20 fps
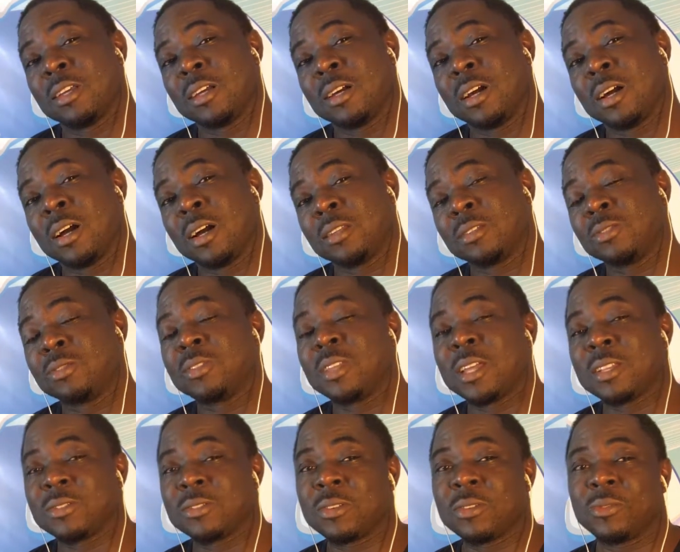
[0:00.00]
uh, two
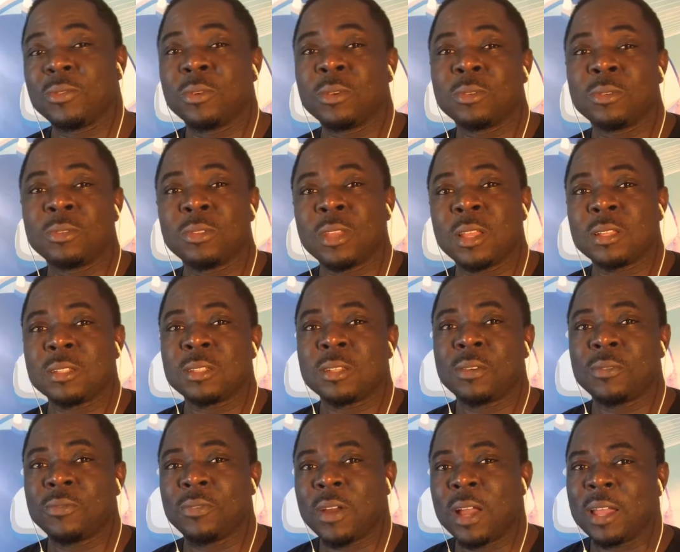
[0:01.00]
thousand four, two thousand
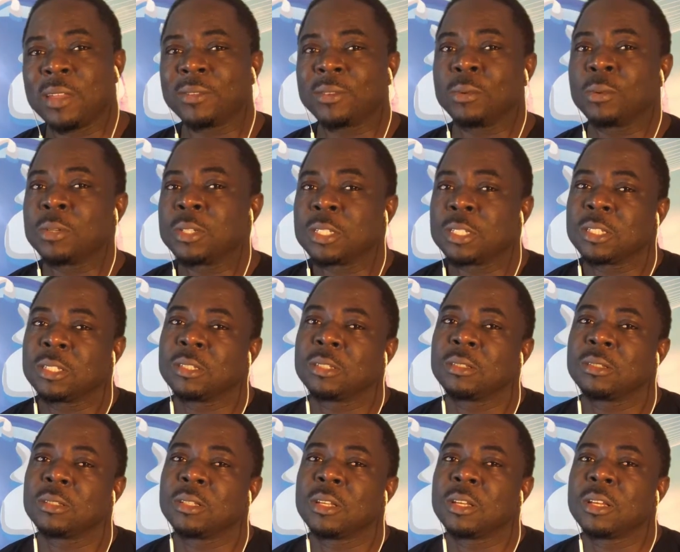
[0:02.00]
five, it was
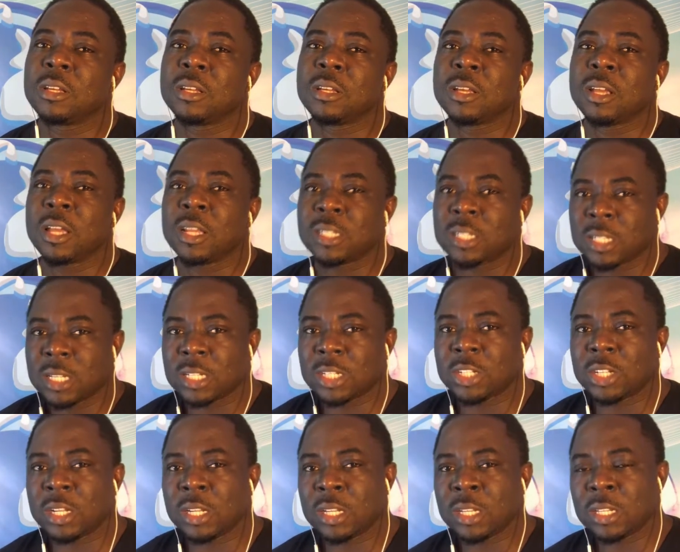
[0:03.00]

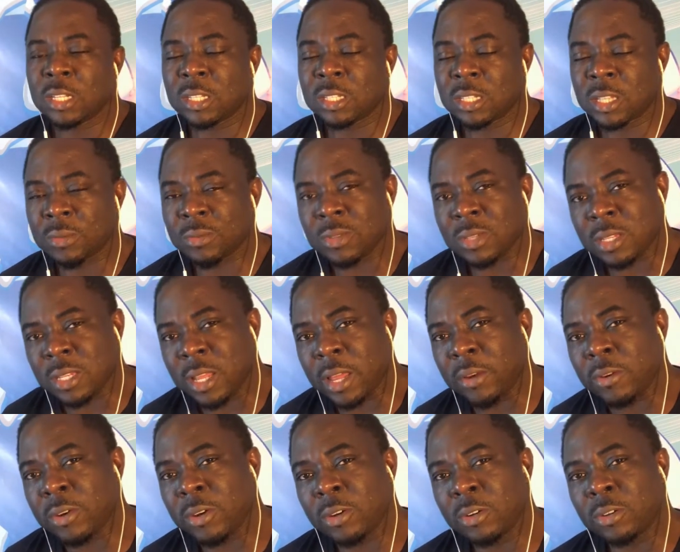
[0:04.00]
essentially the same
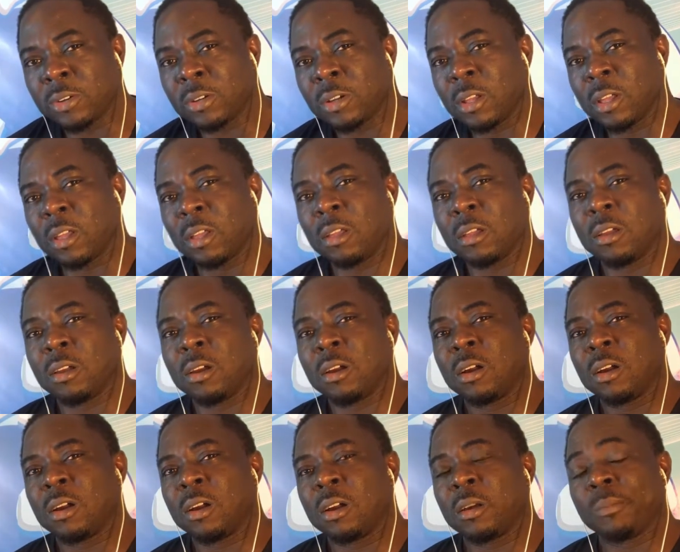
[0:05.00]
scenario.
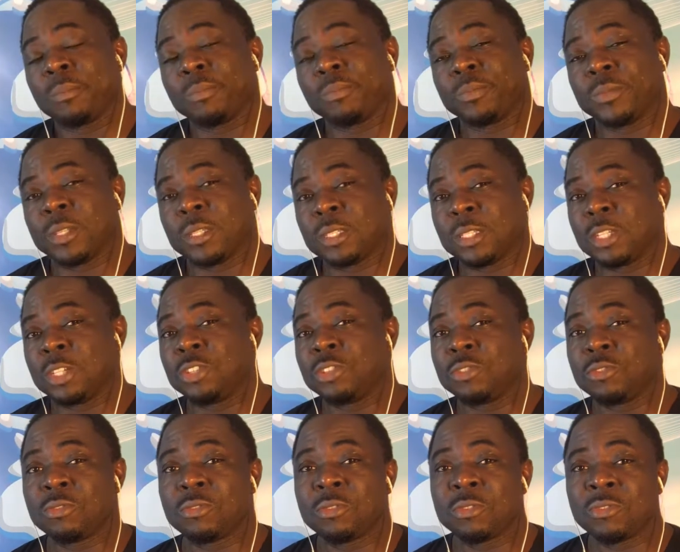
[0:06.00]
Um, they teach
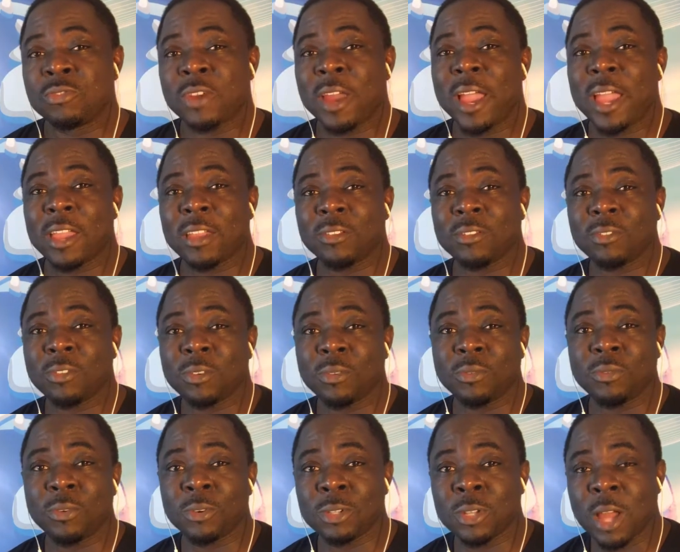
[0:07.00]
you to drive
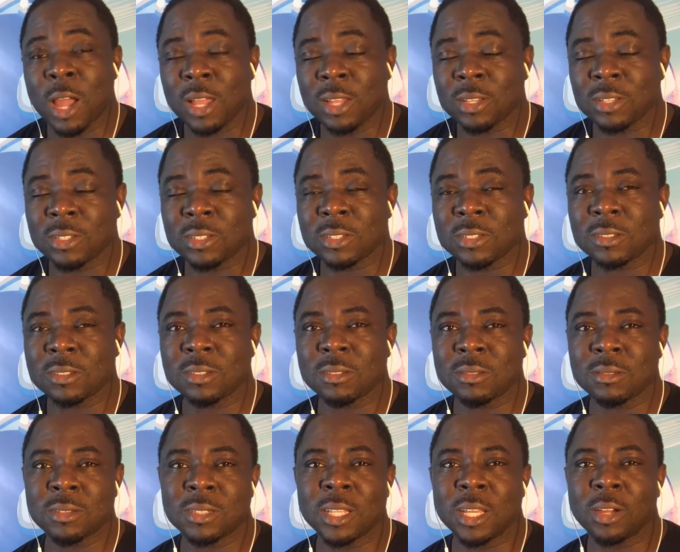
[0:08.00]
for dollars.
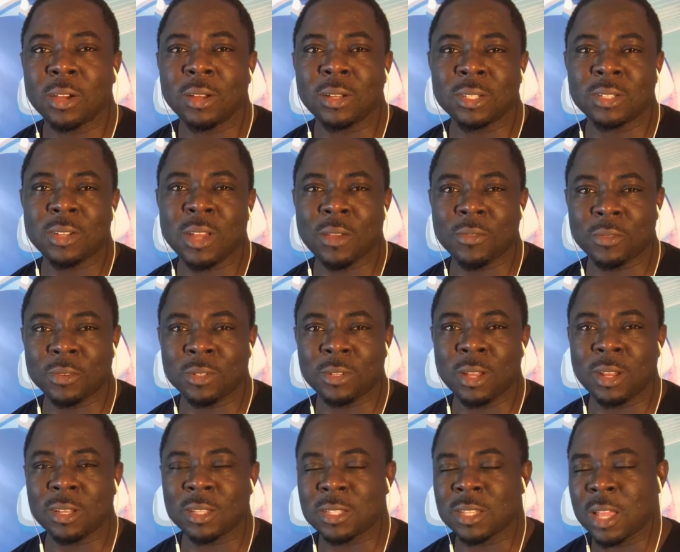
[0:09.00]
They call it drive for
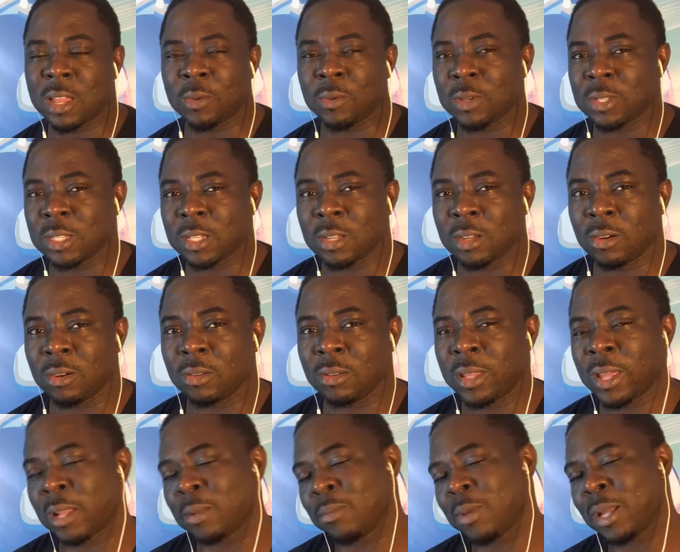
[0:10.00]
dollars now. It wasn't called
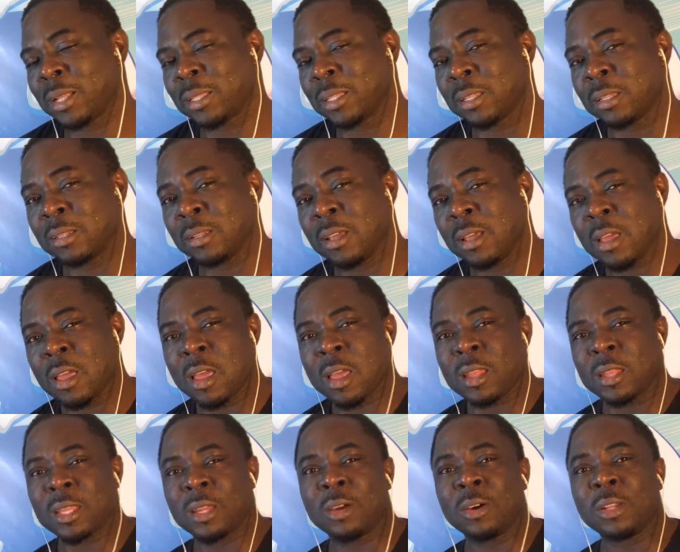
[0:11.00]
that back then.
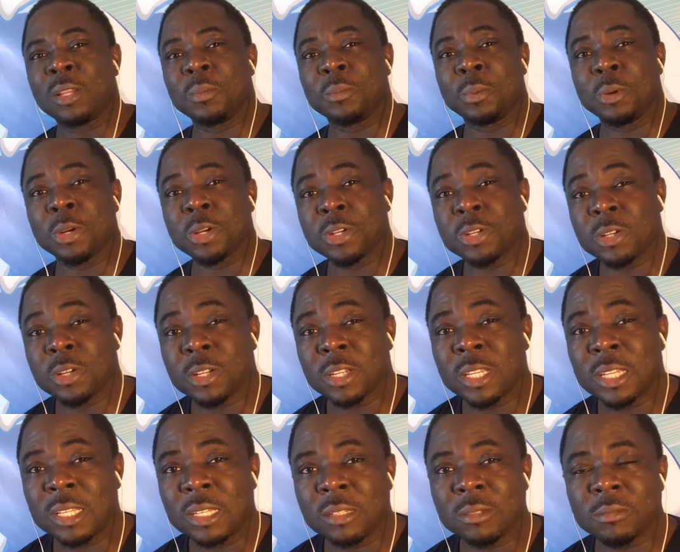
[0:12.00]
They call it bird
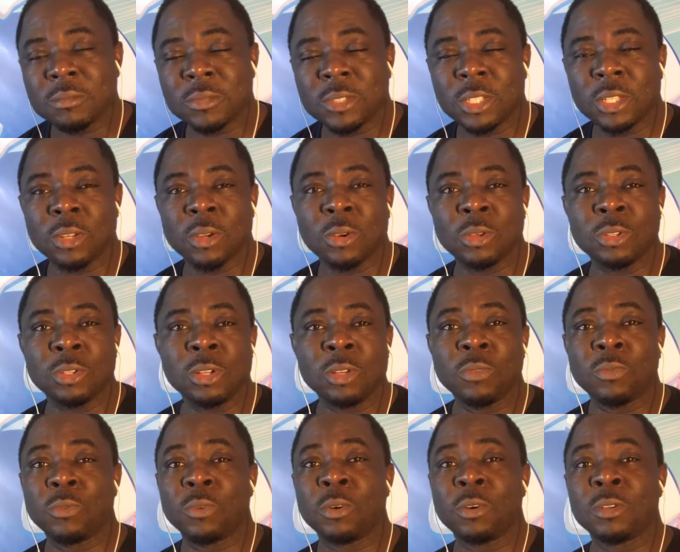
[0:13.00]
dogging. You know, you
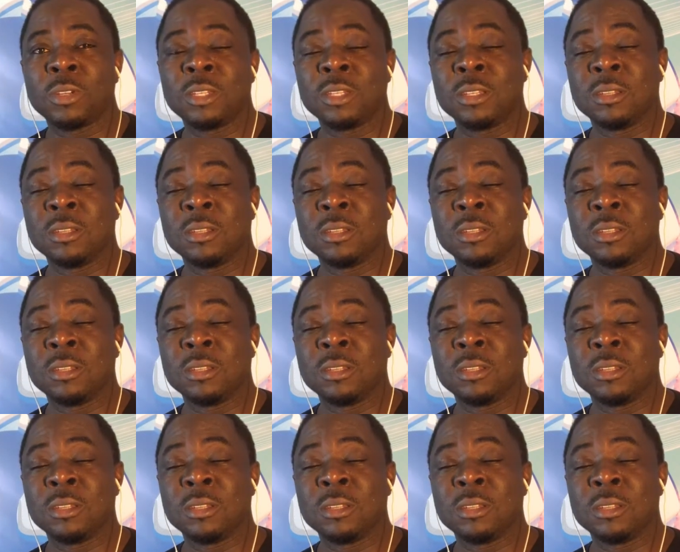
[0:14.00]
look for